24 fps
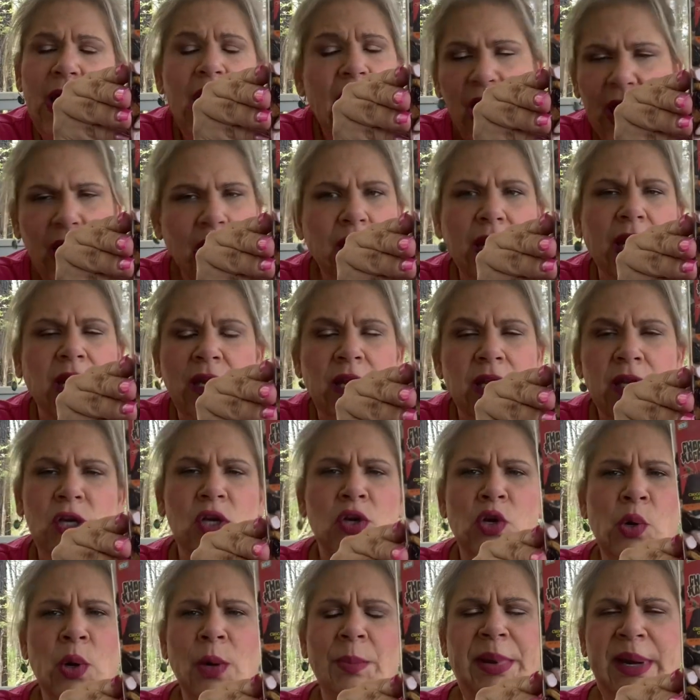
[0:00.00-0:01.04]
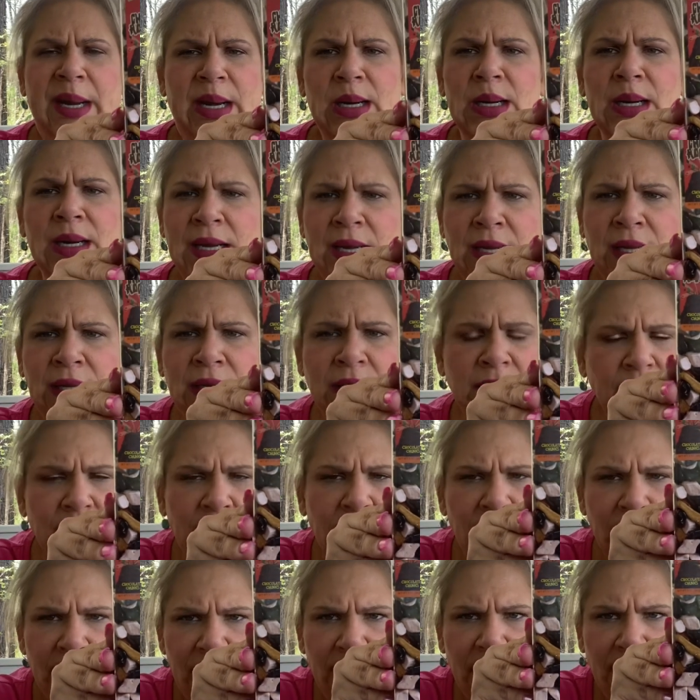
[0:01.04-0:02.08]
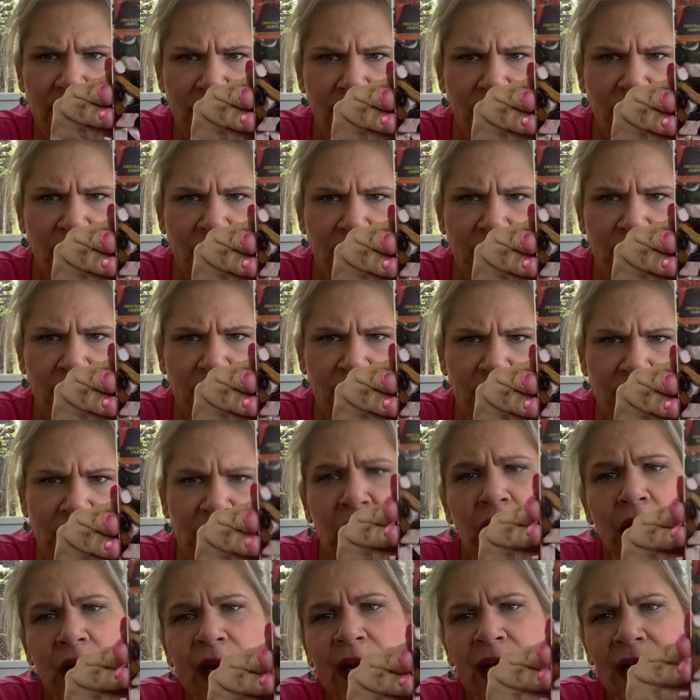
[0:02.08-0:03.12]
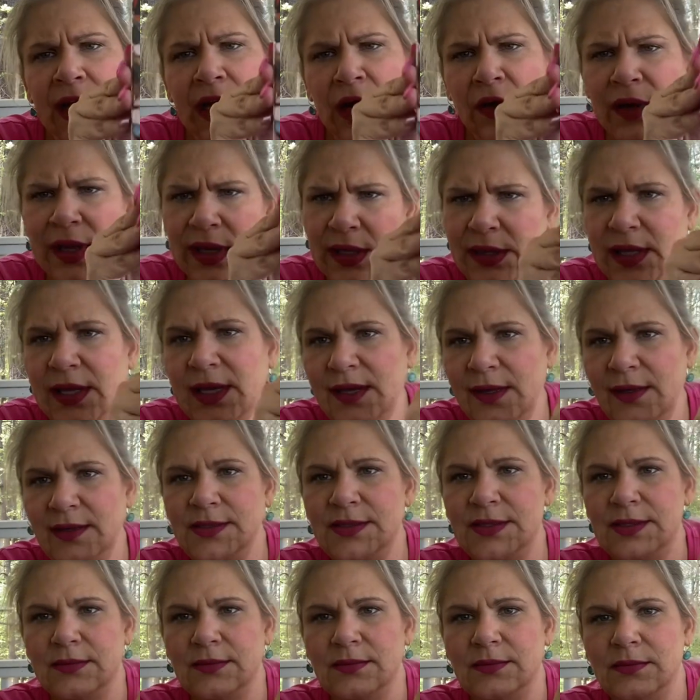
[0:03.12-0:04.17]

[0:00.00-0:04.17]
and, and you grew up period, you need to go get these.